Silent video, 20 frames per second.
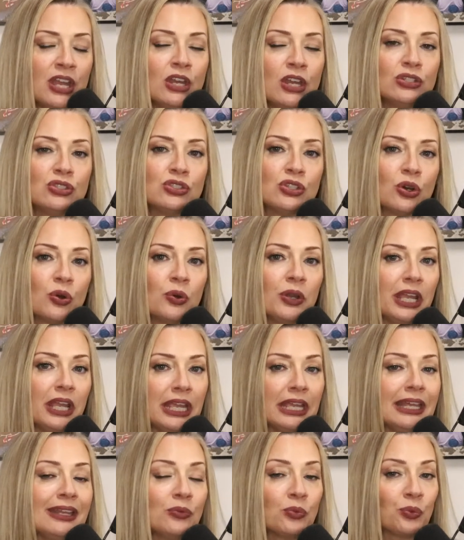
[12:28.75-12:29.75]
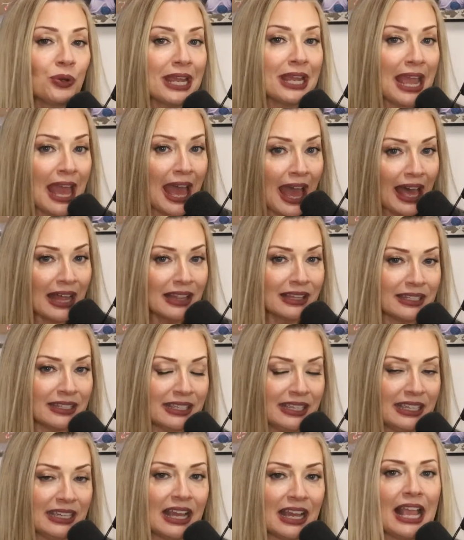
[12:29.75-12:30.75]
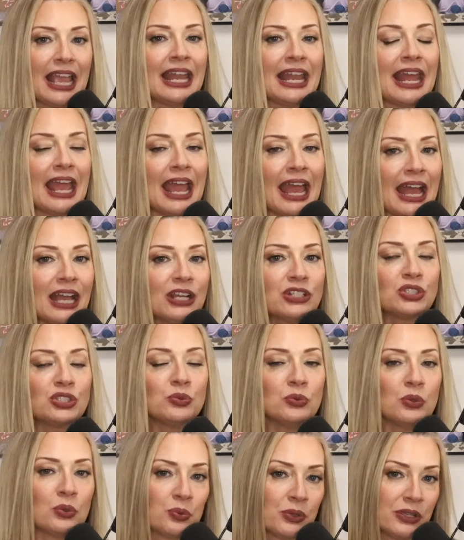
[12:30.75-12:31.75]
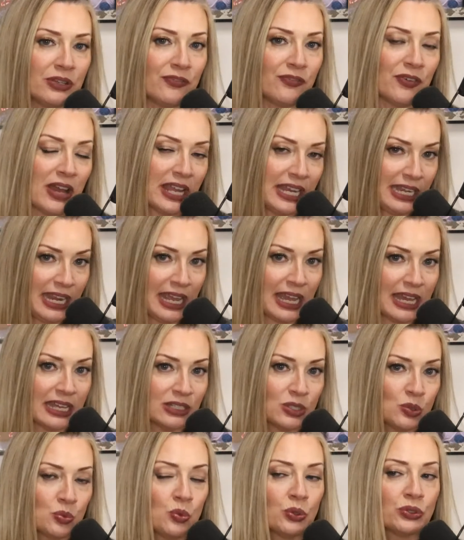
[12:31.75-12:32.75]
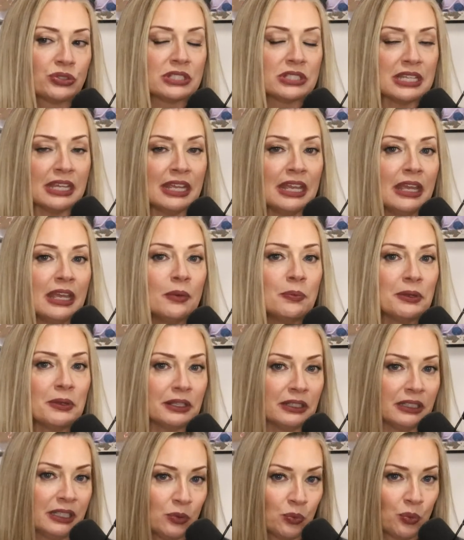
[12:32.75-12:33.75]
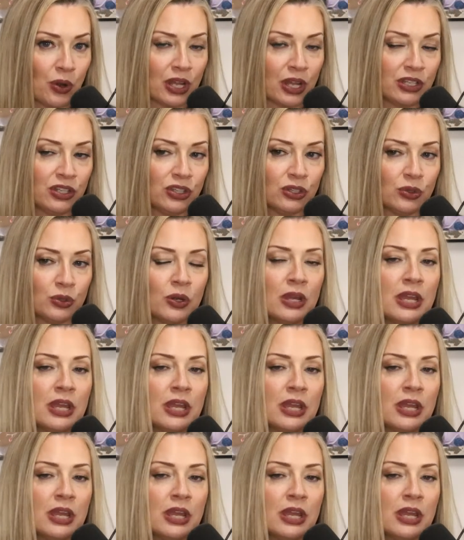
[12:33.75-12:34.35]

So in reality, an actual refinance will typically run you